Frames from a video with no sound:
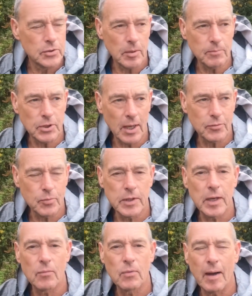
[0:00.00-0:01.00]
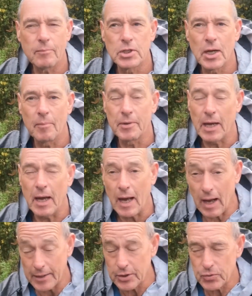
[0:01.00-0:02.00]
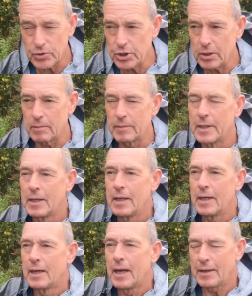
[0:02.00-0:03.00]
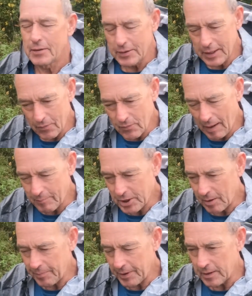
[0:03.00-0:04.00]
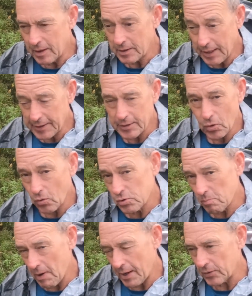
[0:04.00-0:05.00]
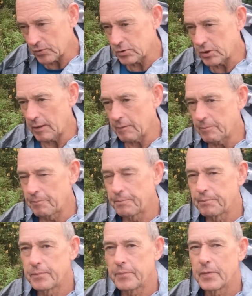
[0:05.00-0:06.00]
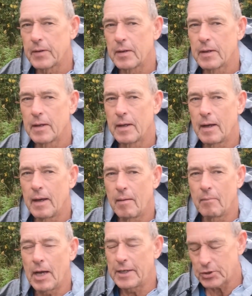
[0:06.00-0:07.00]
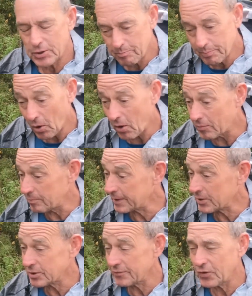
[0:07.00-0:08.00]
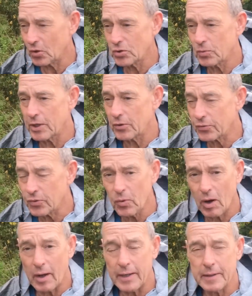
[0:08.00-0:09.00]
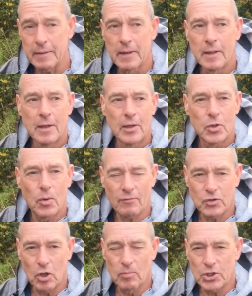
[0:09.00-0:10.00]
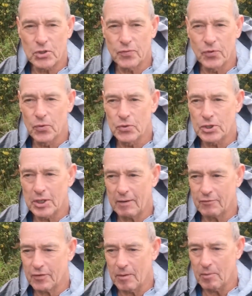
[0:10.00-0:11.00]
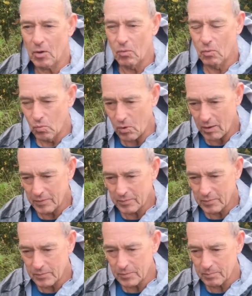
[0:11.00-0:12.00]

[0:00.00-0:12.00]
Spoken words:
Sometimes we get wrapped up, and I do too, get wrapped up in getting those miles done. And it's important because if you're doing a through hike, you have so much food to get from one,